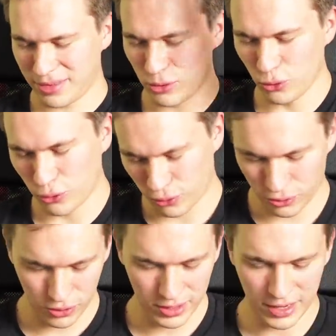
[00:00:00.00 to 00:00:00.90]

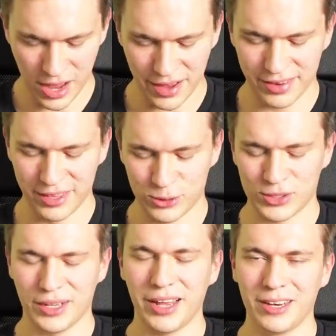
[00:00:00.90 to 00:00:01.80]
oof. God, this
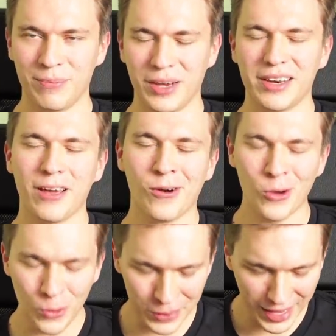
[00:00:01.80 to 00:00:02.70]
was a lot, but I
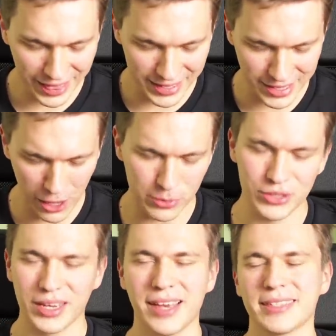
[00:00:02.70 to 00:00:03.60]
hope that this helped
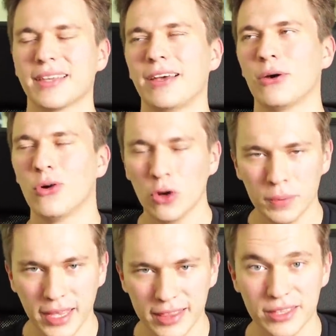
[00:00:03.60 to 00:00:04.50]
you guys. I
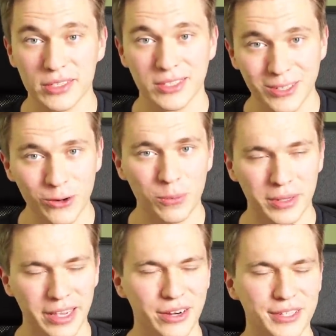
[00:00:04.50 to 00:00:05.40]
hope that the zero
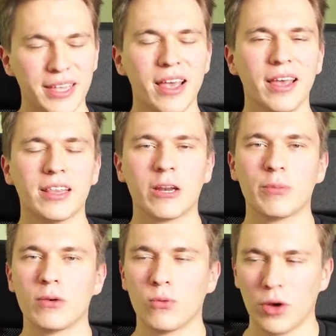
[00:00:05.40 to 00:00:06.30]
players that have
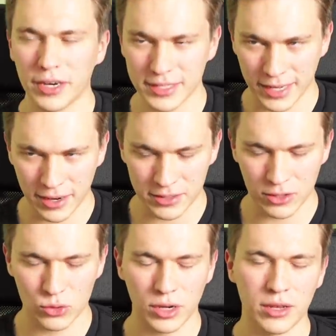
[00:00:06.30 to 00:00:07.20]
been wanting to get into
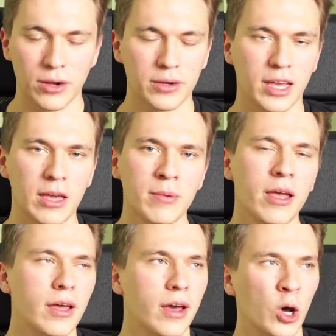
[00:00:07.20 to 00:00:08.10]
the trading card game,
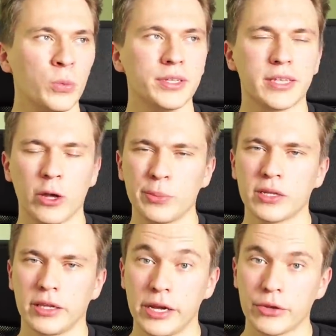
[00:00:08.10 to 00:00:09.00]
I hope this
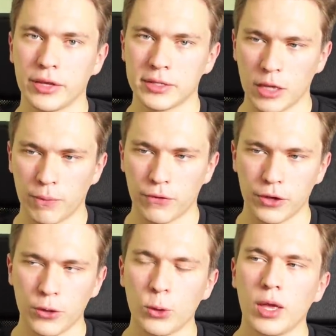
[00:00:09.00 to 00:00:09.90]
helped clear things up for
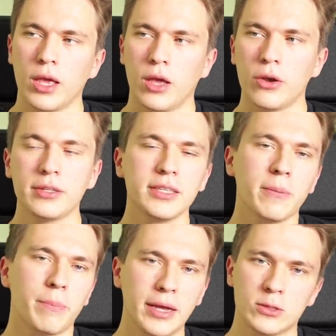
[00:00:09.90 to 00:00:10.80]
you. Honestly, the
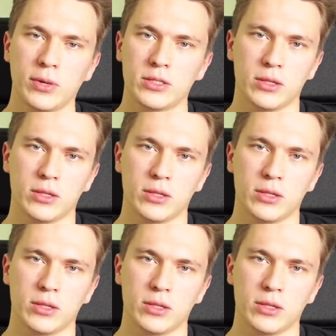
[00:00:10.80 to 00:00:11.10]
best way to